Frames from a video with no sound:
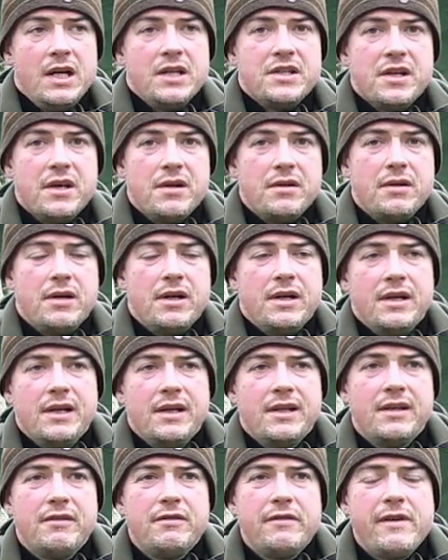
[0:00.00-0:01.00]
So
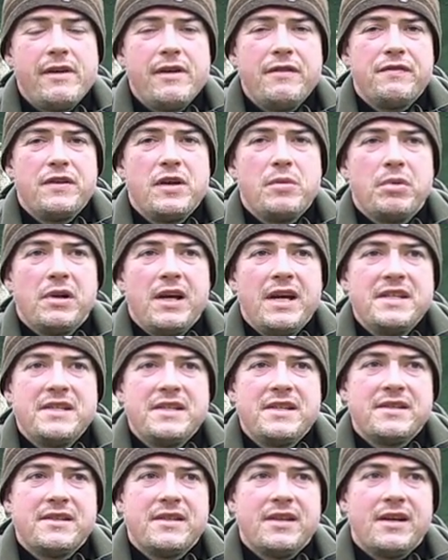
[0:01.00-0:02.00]
there are very few
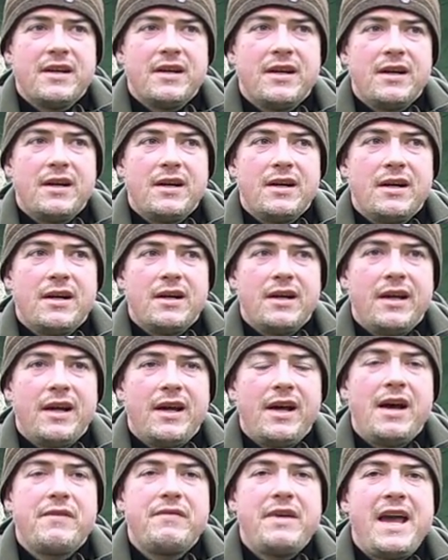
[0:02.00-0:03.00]
places that
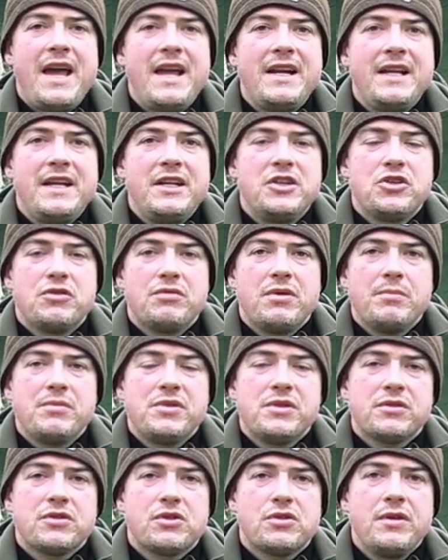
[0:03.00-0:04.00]
have any
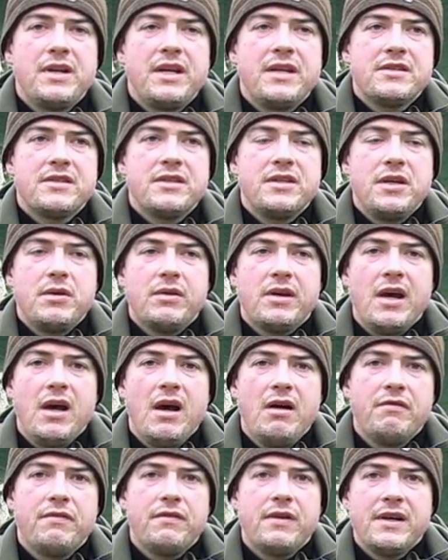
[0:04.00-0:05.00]
shrubs or trees that you
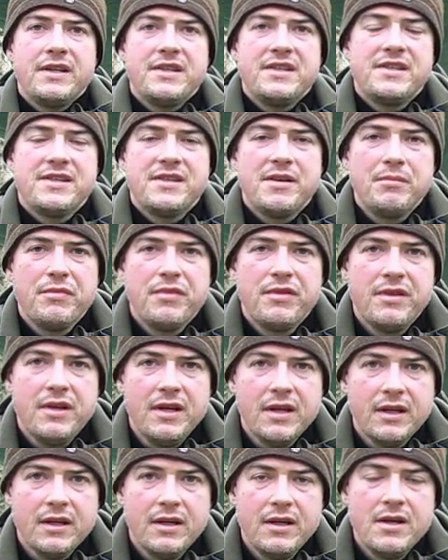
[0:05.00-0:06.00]
can't find
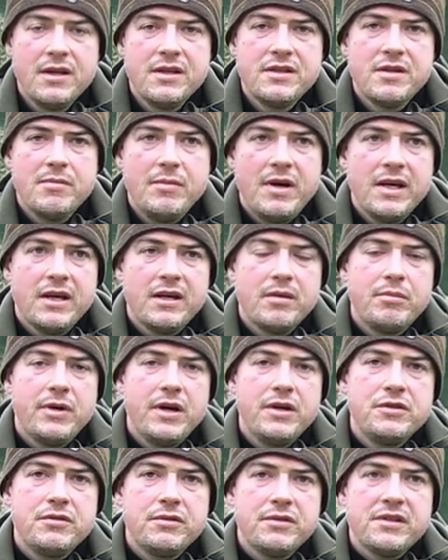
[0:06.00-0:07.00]
something to make a
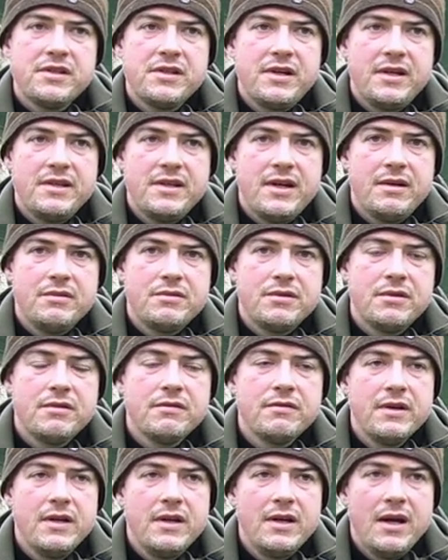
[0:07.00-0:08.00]
bow drill set out
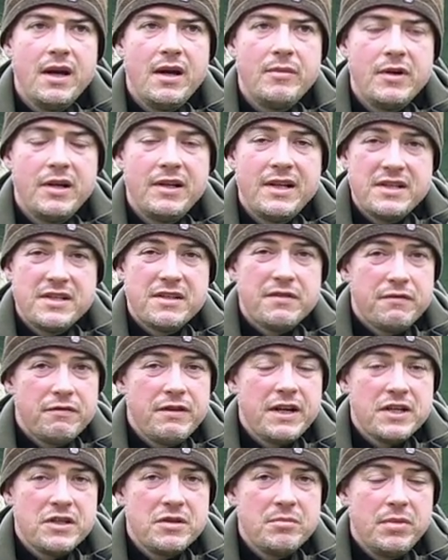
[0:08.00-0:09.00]
of, at least the
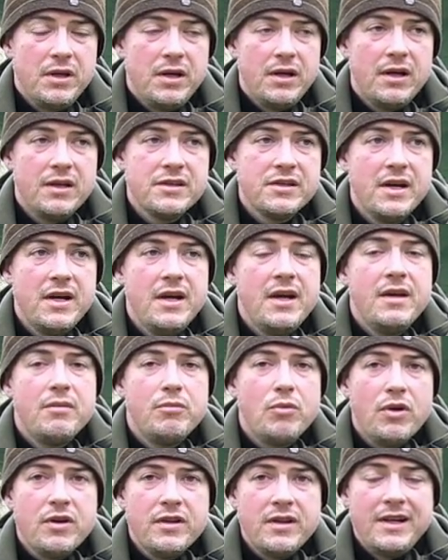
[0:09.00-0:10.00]
friction parts.
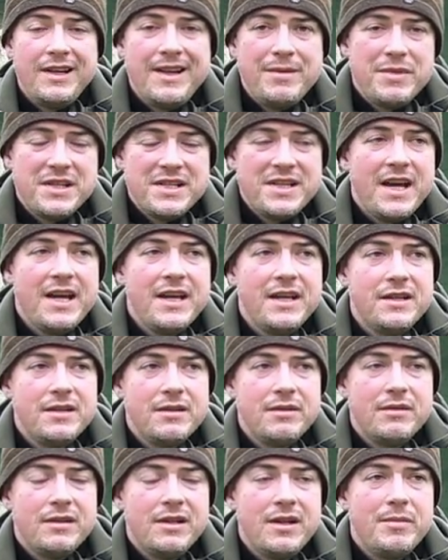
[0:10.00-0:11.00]
One of the
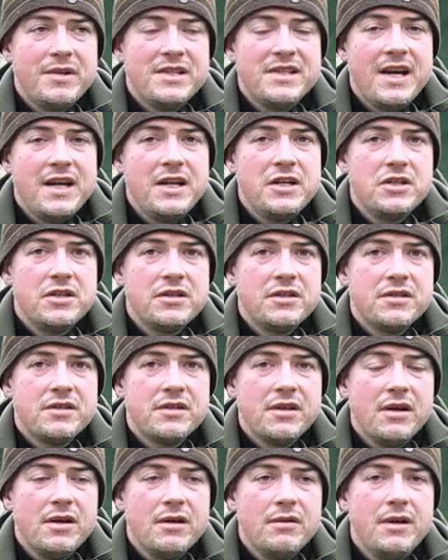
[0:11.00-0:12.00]

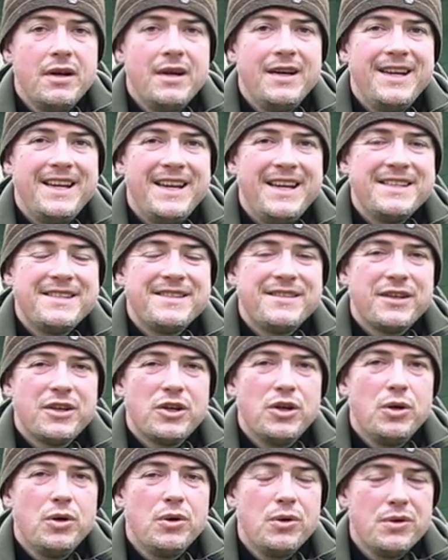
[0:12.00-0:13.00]
limitations though is the
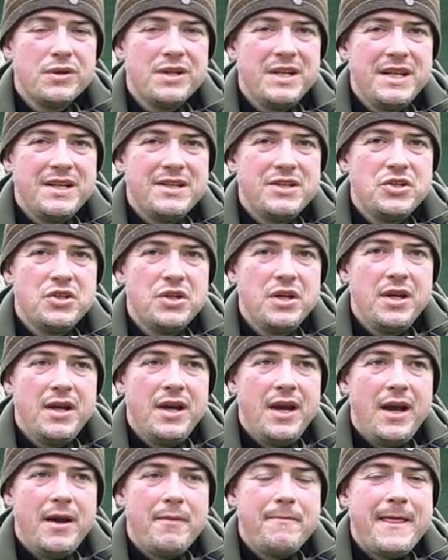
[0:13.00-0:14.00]
cordage,
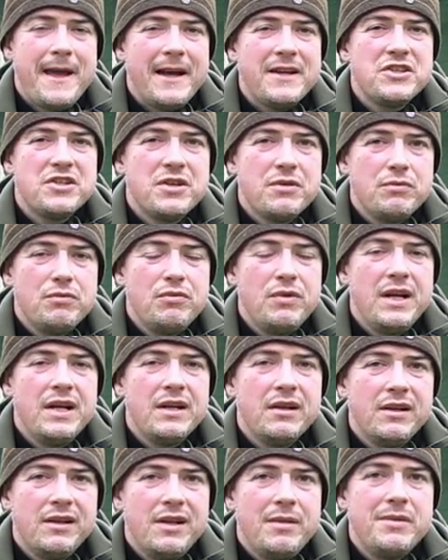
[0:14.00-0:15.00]
and that's your
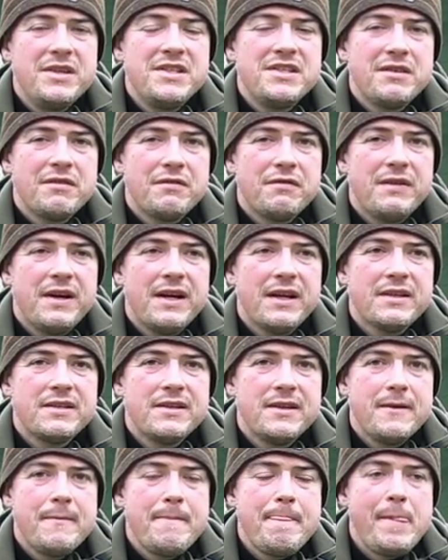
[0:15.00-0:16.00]
real limiting
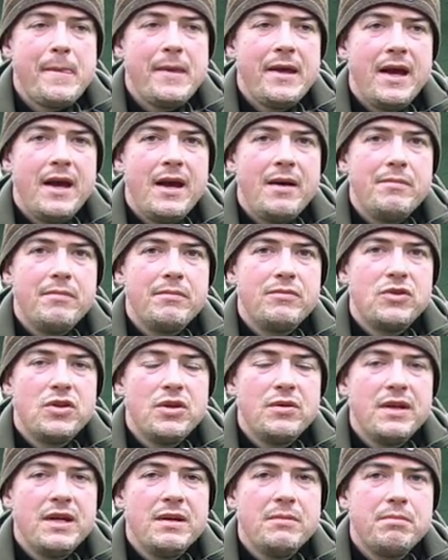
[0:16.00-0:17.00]
factor.
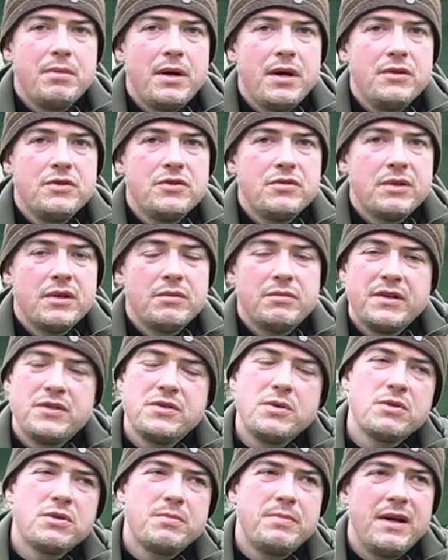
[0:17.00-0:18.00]
Doing bow drill, and we
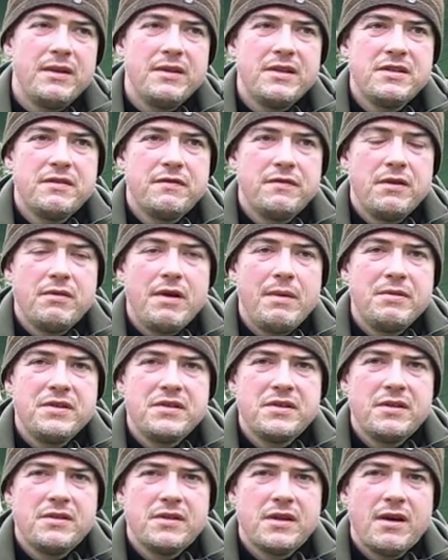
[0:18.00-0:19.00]
talked about this a few
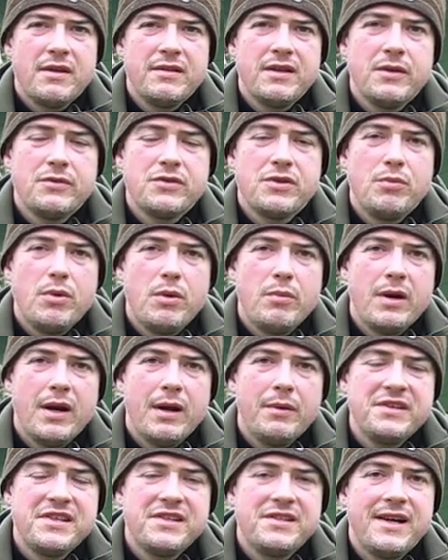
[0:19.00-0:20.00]
episodes ago, I think it was the one when
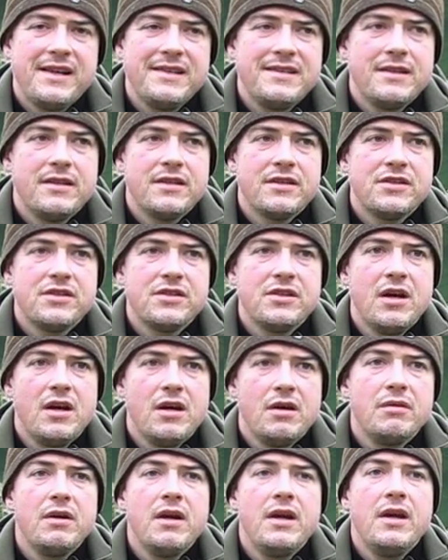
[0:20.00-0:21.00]
I was sat in the
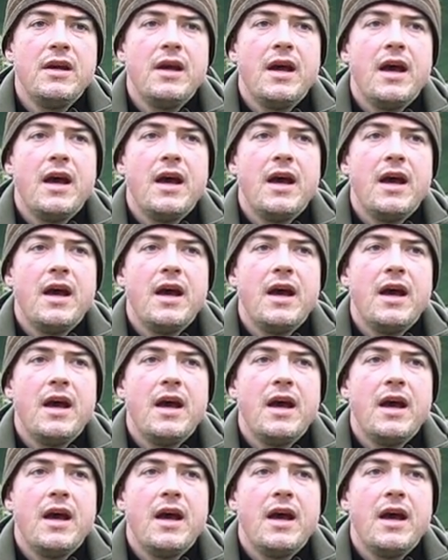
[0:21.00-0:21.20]
snow,